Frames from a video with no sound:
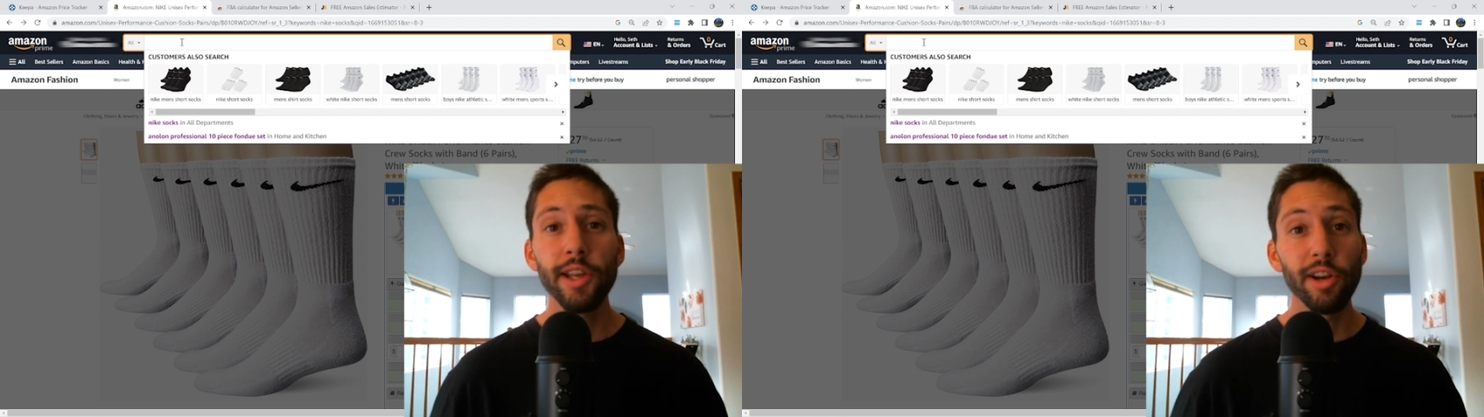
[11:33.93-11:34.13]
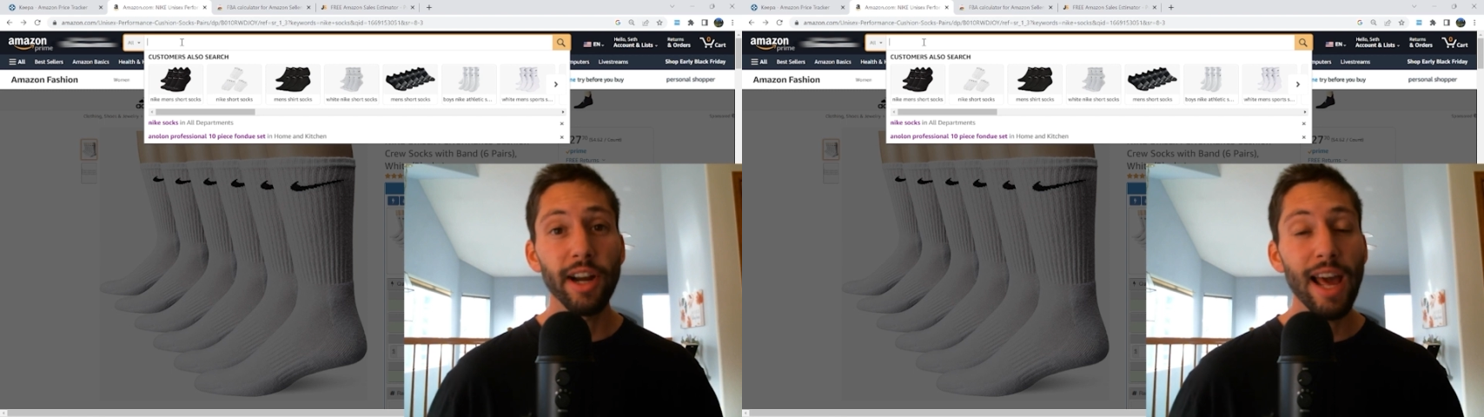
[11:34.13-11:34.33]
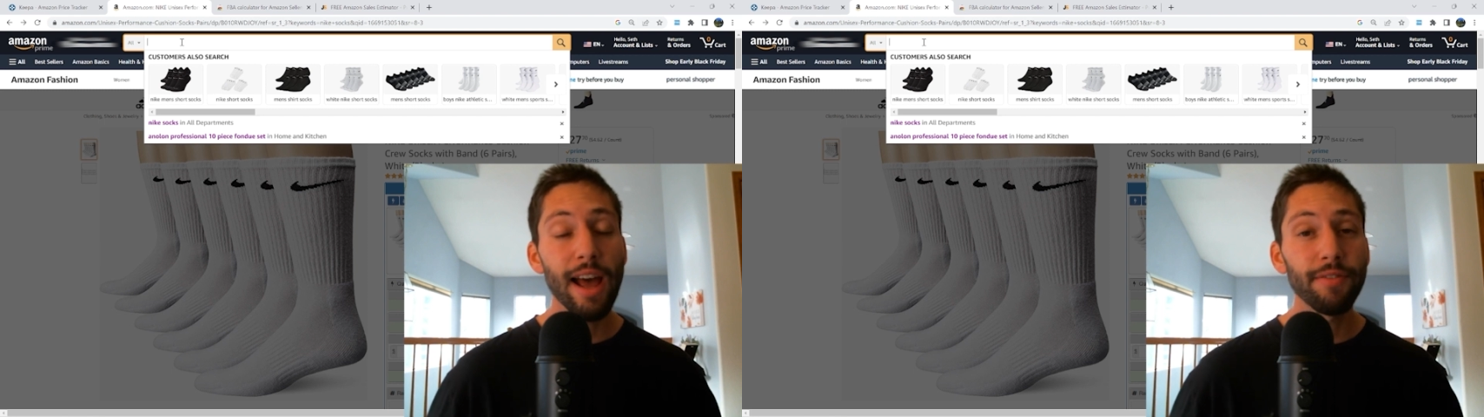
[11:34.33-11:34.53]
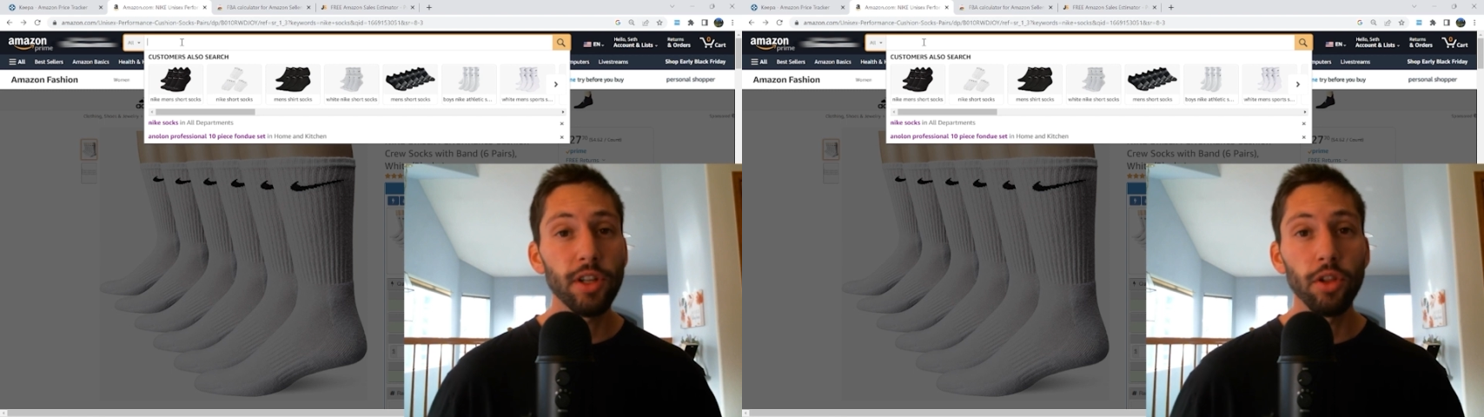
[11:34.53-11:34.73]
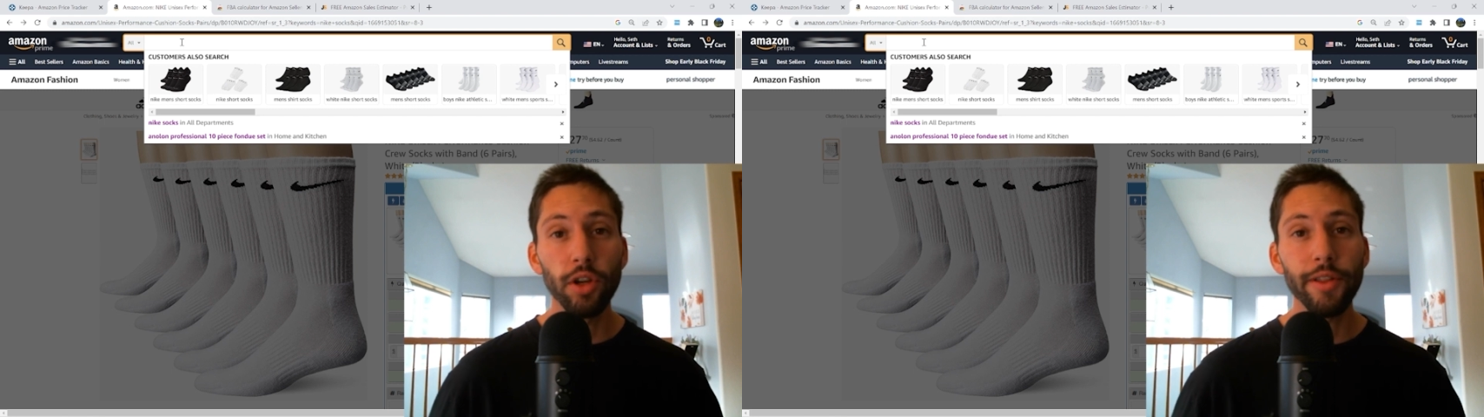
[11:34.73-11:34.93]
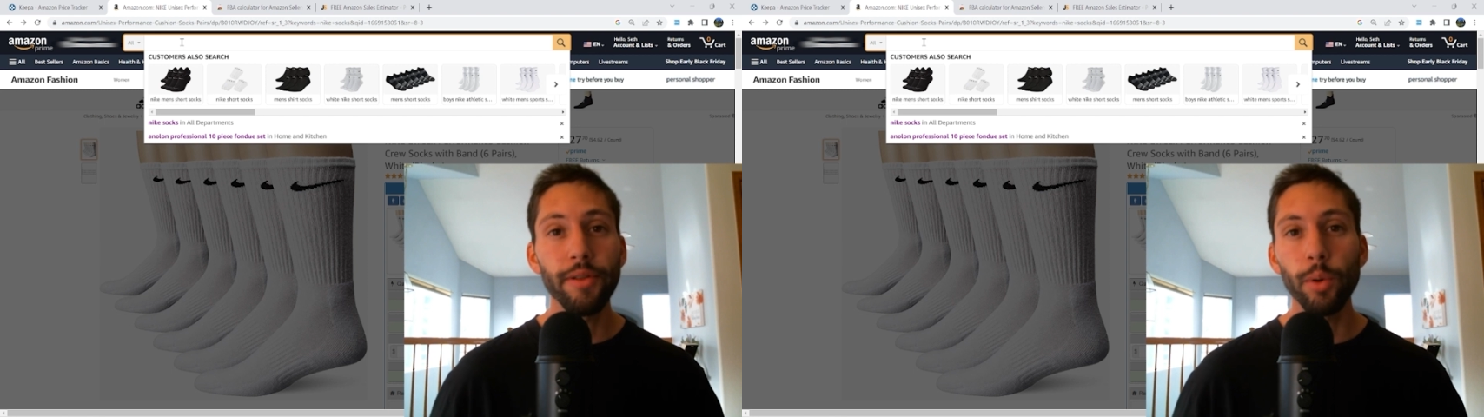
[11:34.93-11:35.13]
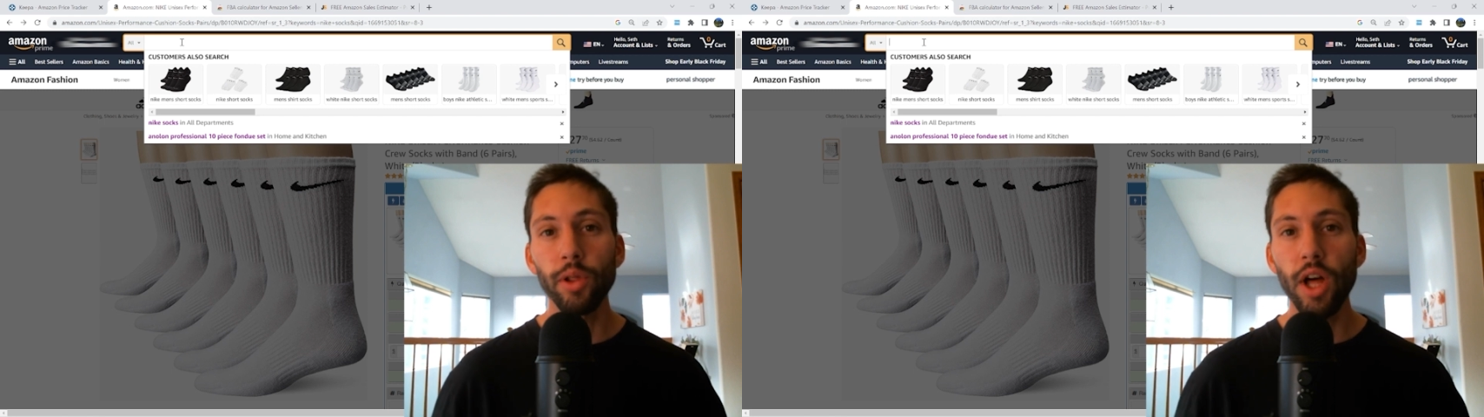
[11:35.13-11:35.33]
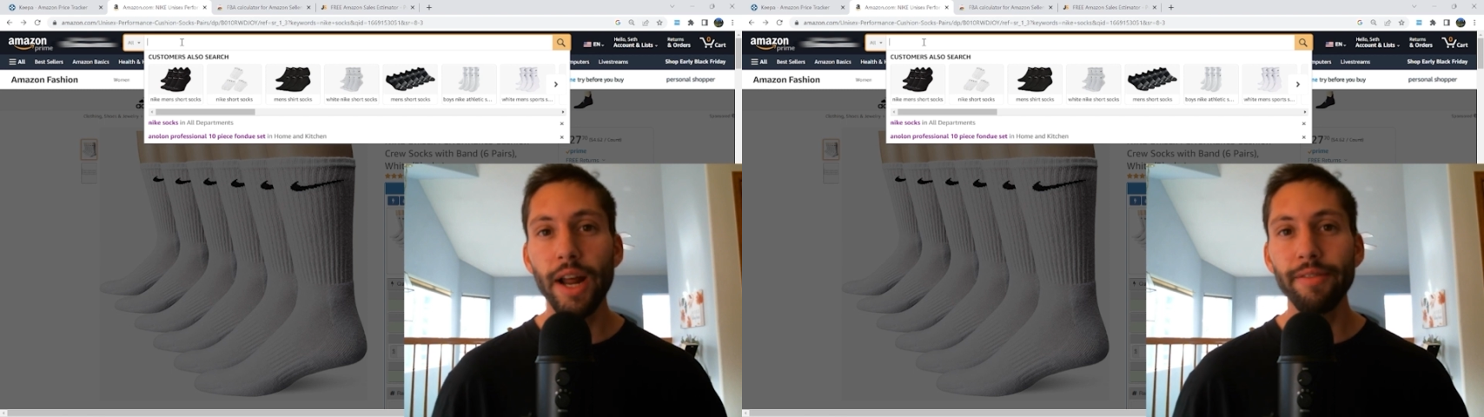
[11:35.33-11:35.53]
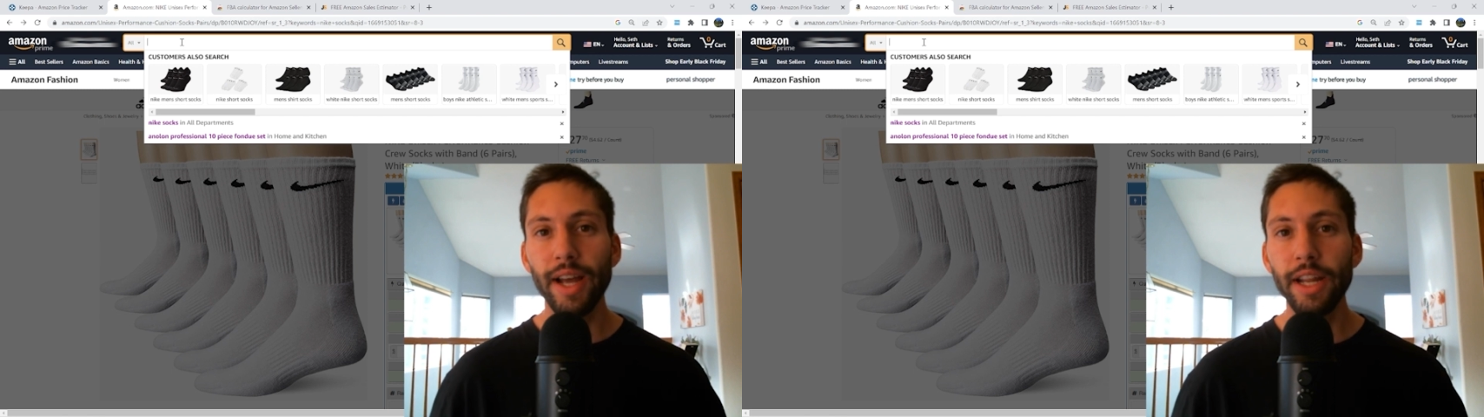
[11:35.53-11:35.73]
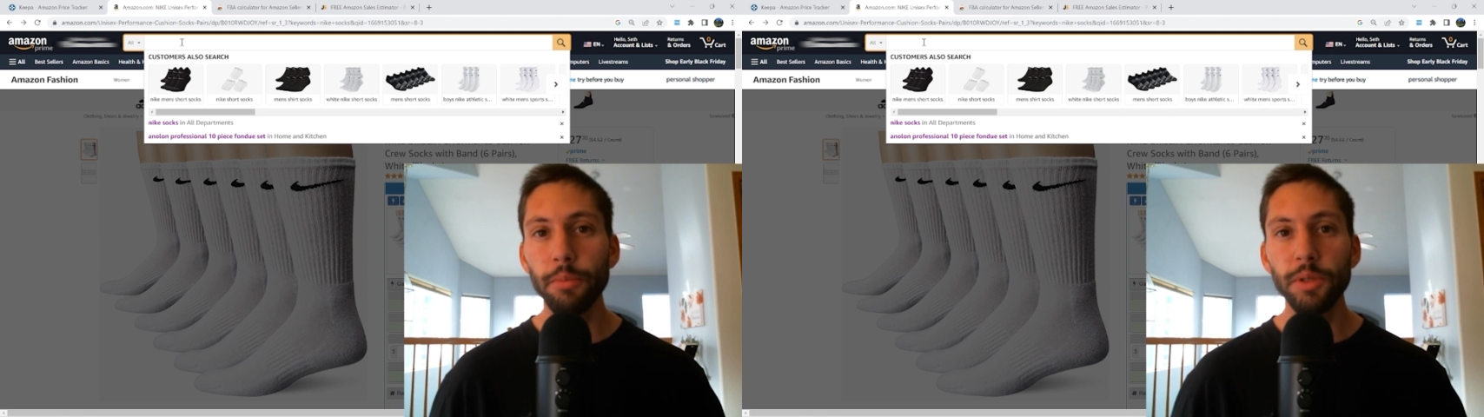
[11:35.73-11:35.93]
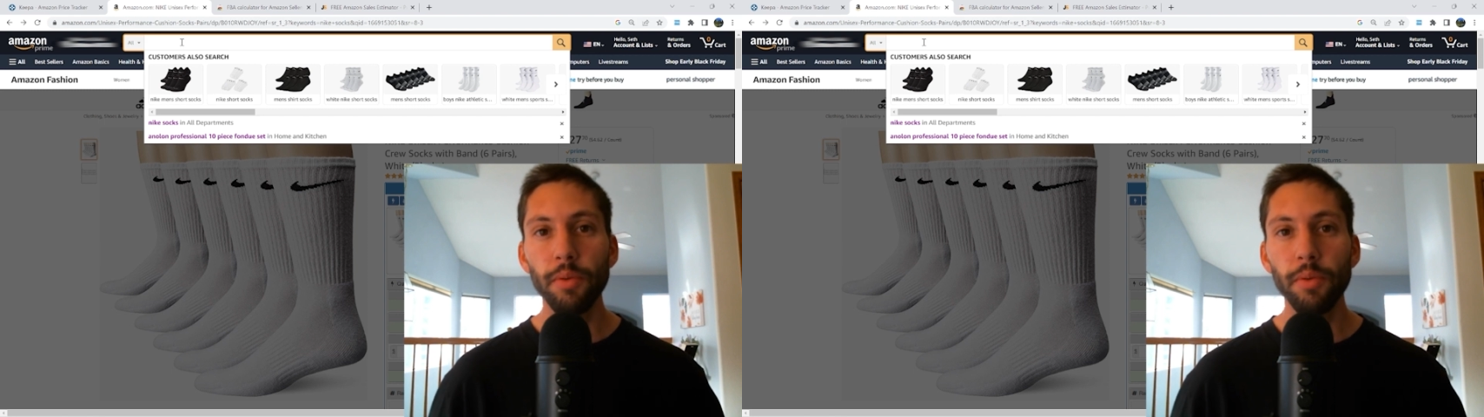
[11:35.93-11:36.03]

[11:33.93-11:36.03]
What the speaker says: you're going to have to look through a lot of items